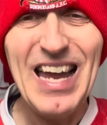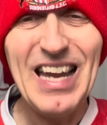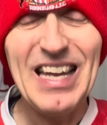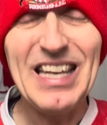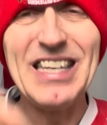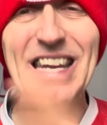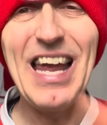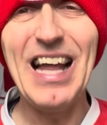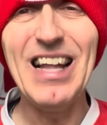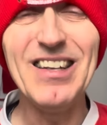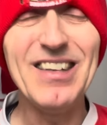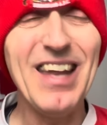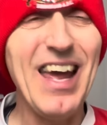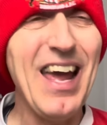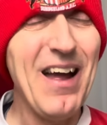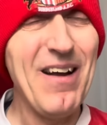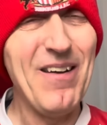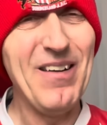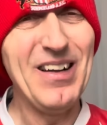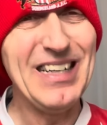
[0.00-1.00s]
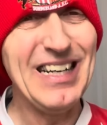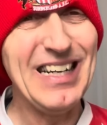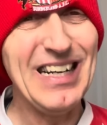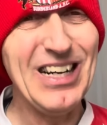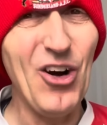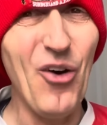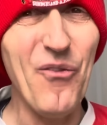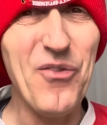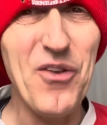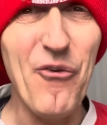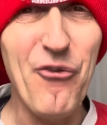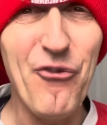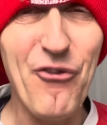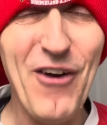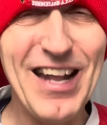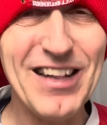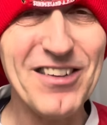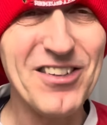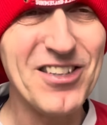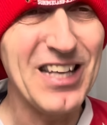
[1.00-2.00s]
Yelda, on the
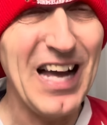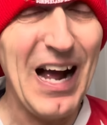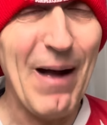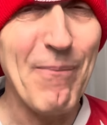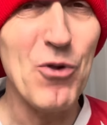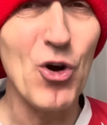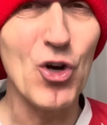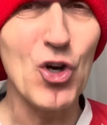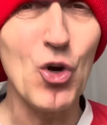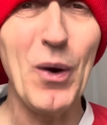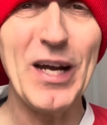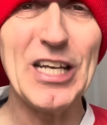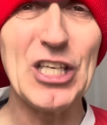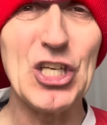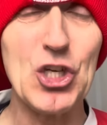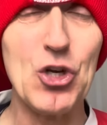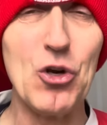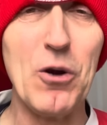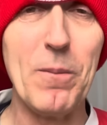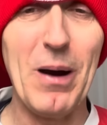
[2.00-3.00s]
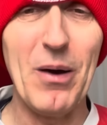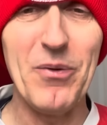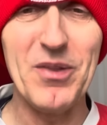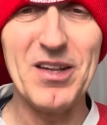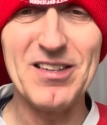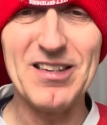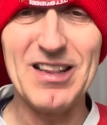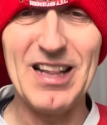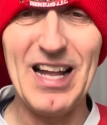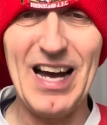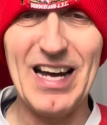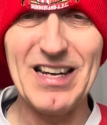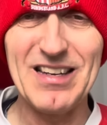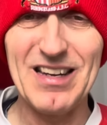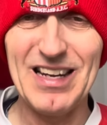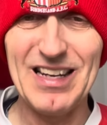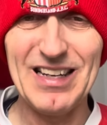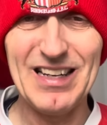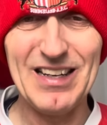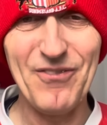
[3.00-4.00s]
fence. I'm not quite sure about this lad.